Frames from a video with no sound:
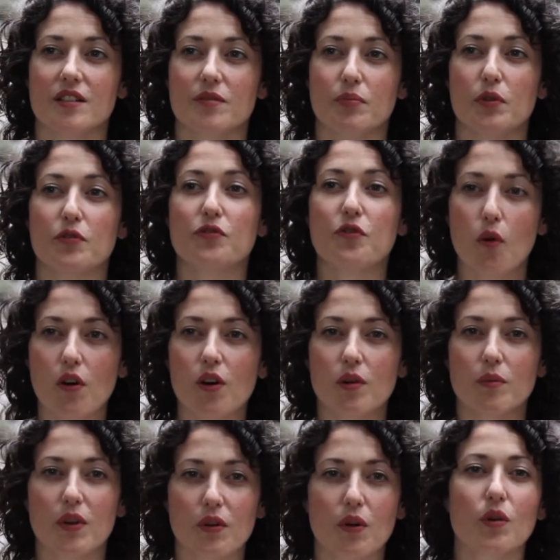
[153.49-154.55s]

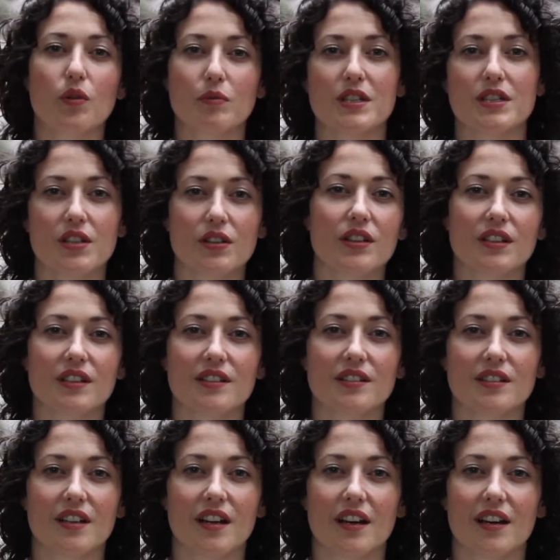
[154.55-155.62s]
perform their own material
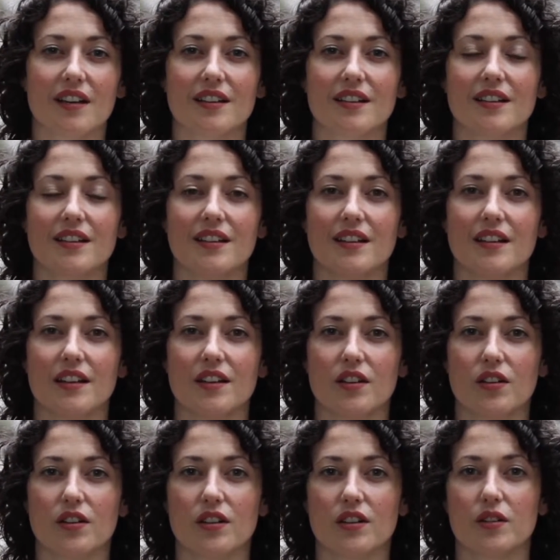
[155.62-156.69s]
in
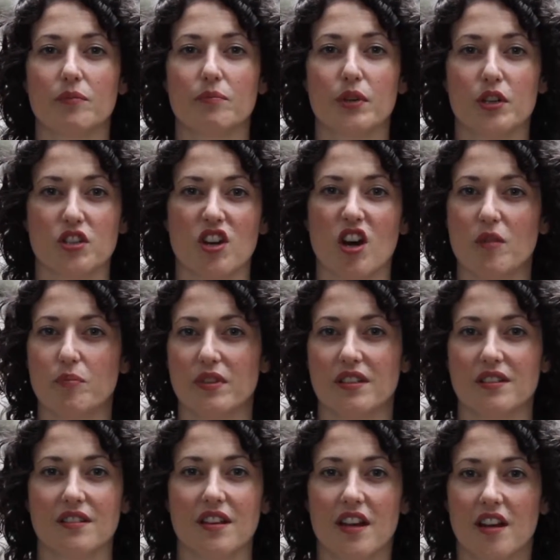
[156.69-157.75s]
her bookshop,
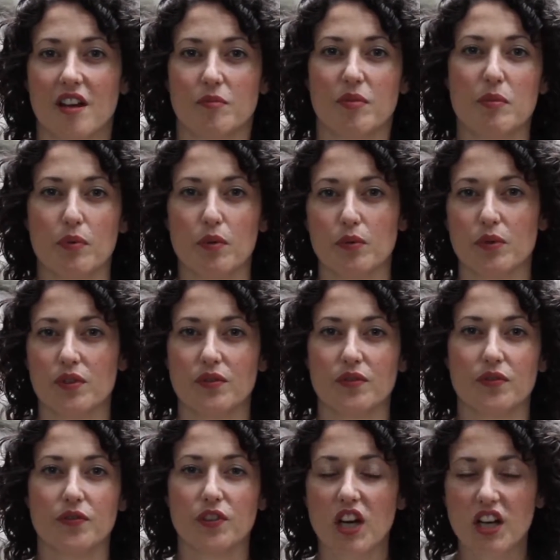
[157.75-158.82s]
and people would
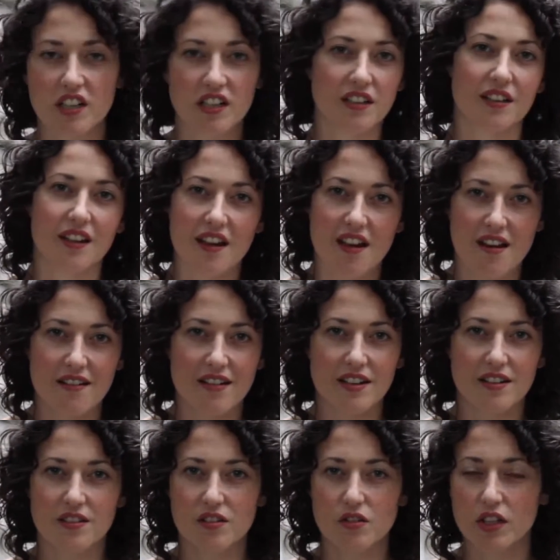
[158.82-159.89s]
flock in there and
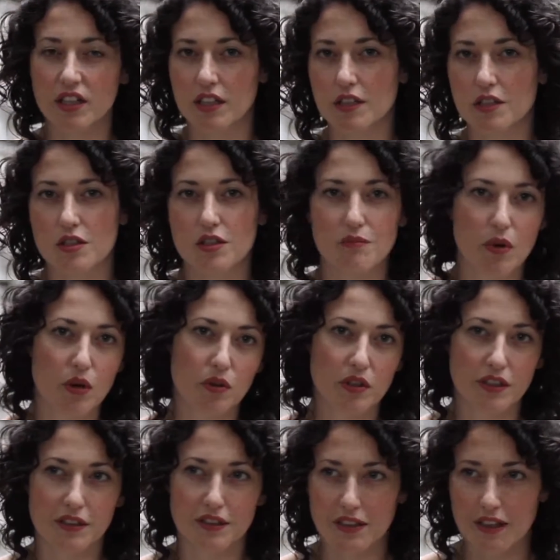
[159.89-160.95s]
drink and smoke
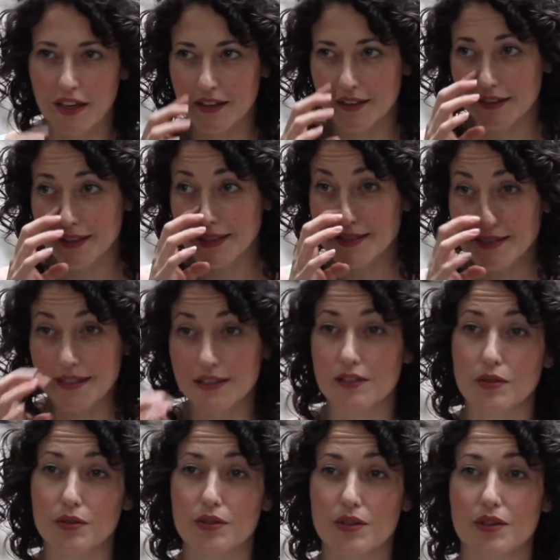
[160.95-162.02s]
and listen
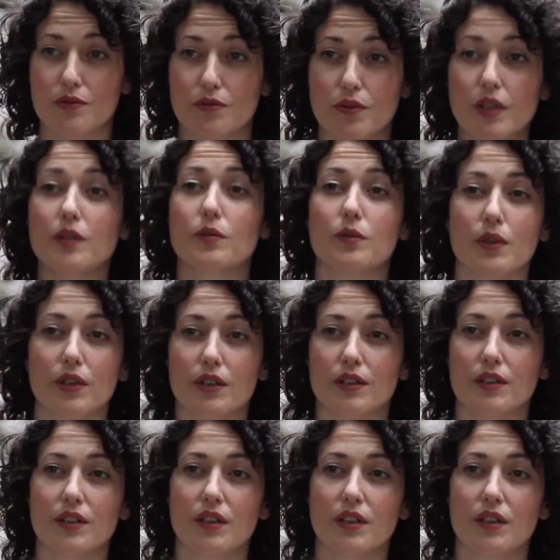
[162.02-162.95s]
to the written word